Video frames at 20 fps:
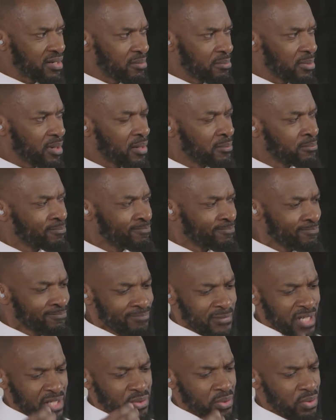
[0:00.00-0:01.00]
but
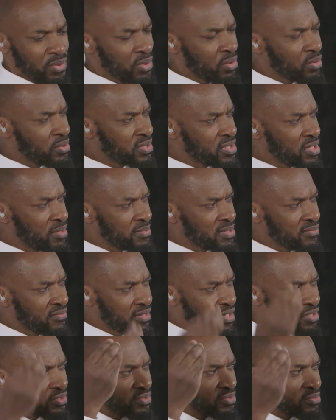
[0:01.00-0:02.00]
I don't know in terms of
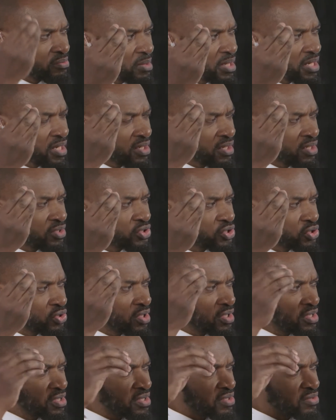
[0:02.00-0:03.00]
our, uh, making our
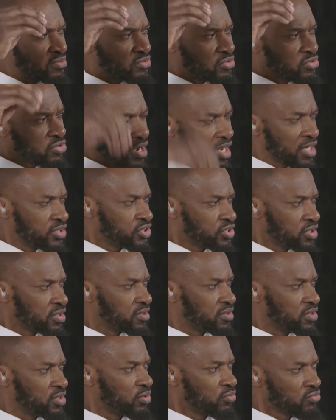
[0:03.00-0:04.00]
sugars crash and
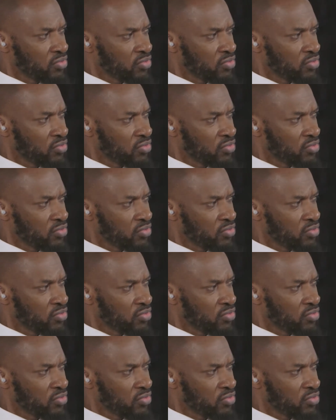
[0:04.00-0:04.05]
you know yeah,